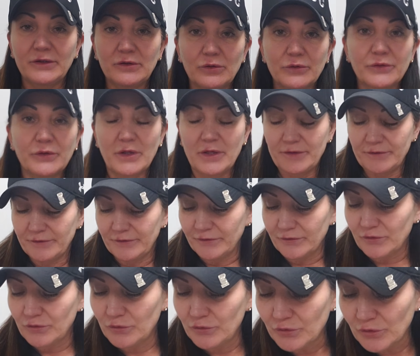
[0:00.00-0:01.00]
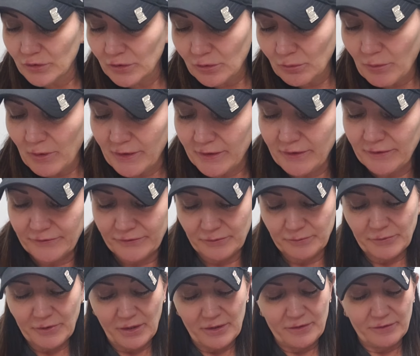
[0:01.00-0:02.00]
those lenses too. You're going to want to get
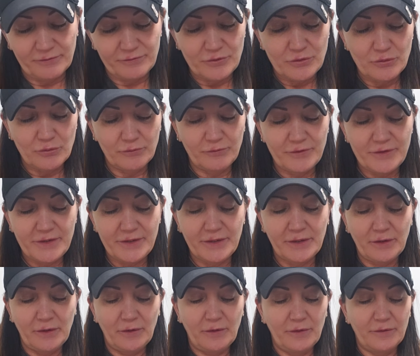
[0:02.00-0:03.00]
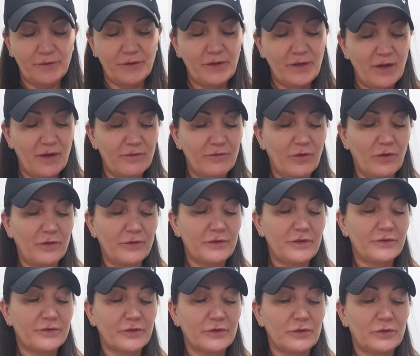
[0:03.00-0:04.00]
some kind of UV. They have all
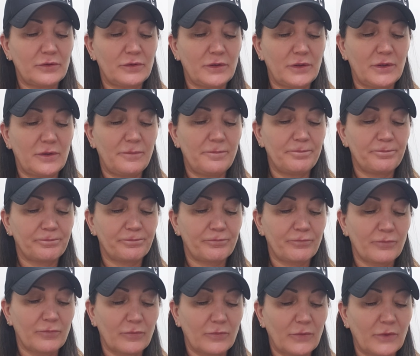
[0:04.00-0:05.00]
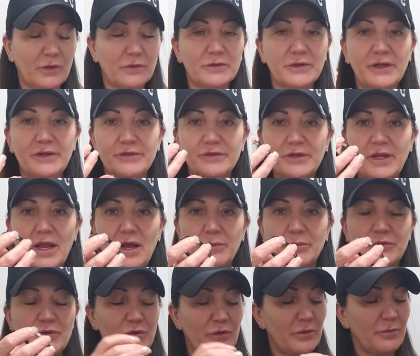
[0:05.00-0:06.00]
these little lens
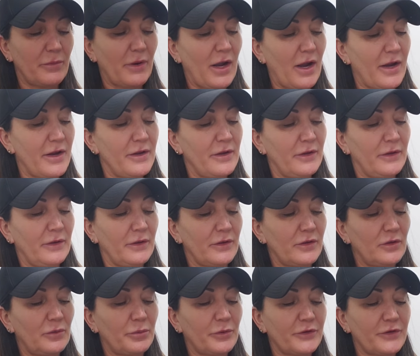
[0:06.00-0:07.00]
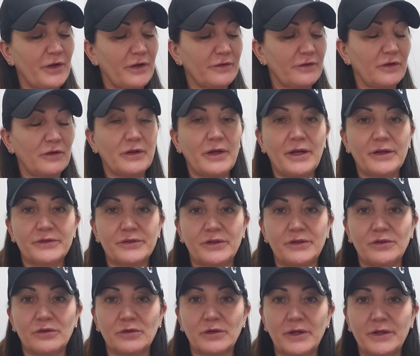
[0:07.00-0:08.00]
caps you can buy. It'll protect the glass on
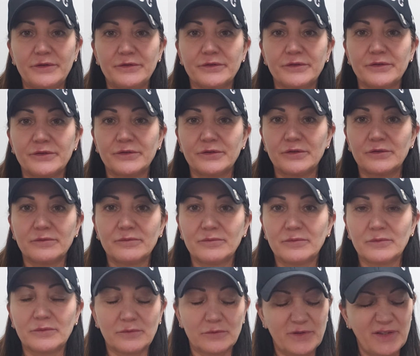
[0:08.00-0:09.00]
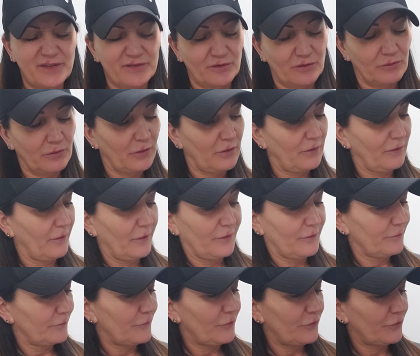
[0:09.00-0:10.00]
your lenses, and these are
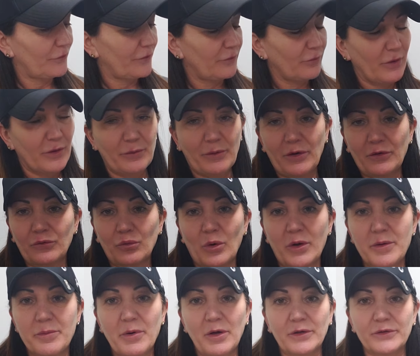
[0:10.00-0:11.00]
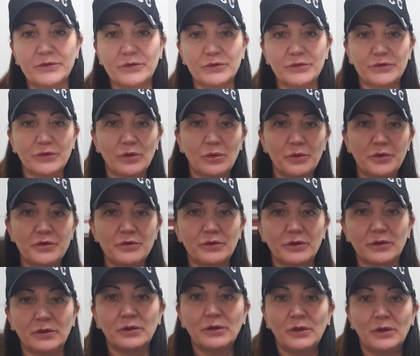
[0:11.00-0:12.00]
usually right around 20 bucks or so, and you
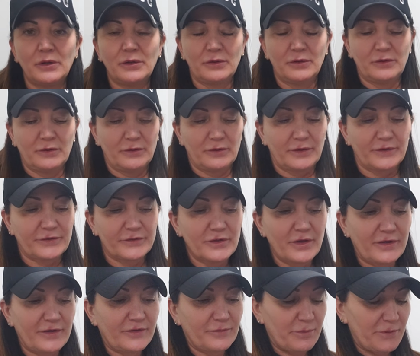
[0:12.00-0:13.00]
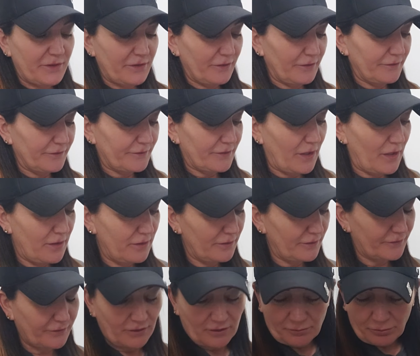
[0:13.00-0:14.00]
can, it's nice because
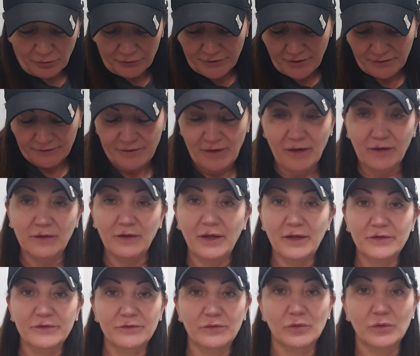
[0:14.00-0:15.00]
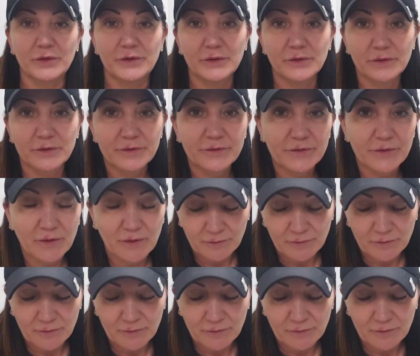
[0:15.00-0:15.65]
it's going to protect that glass for you, and it's